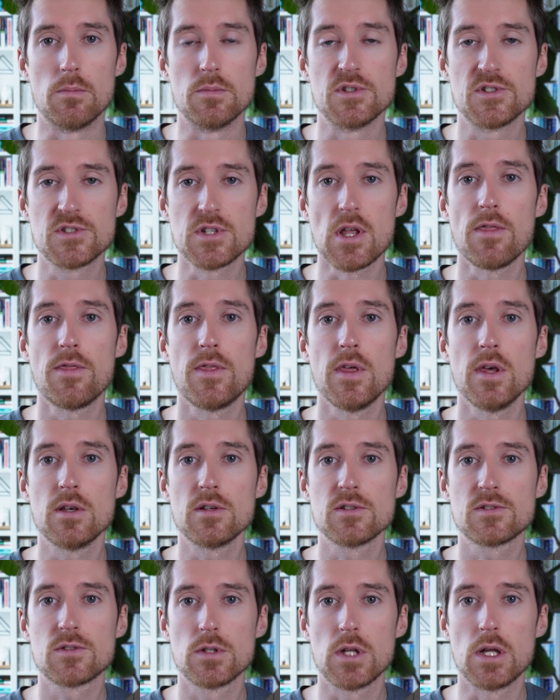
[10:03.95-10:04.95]
set
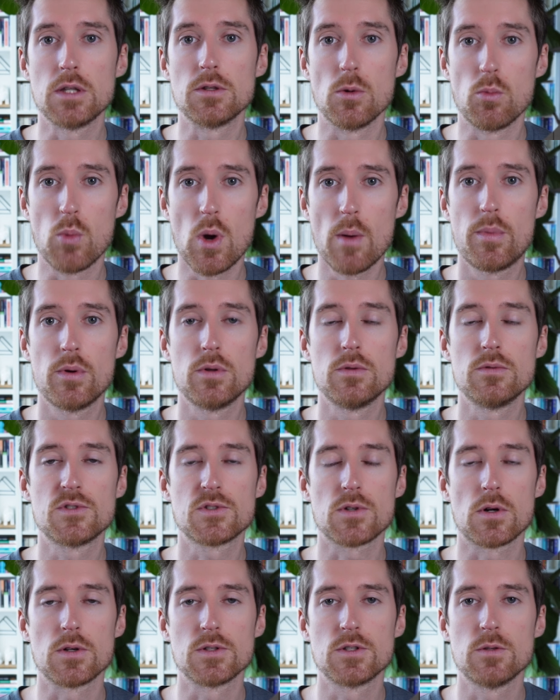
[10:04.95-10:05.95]
things so that the weapon
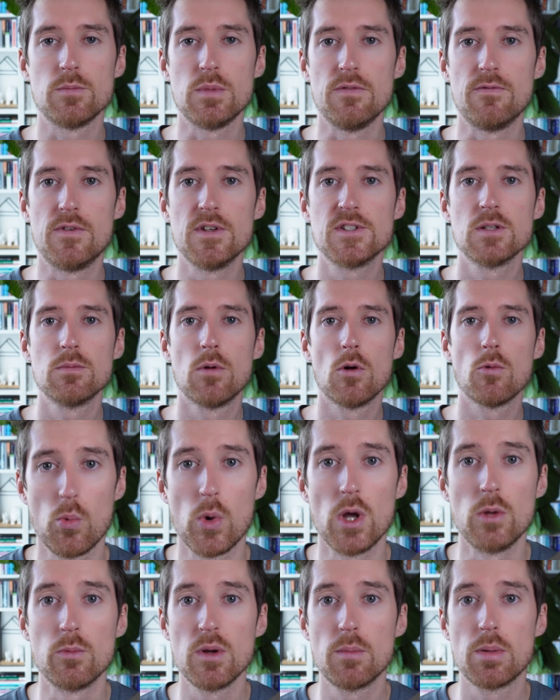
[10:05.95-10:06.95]
starts to be visible
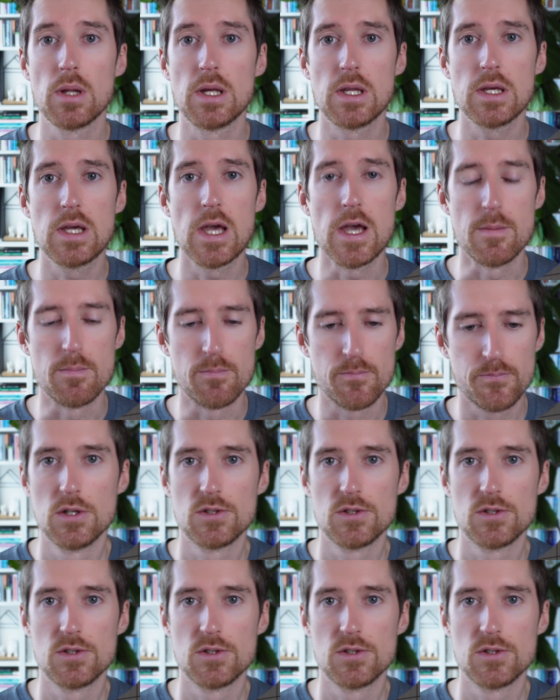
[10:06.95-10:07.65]
when we play the game.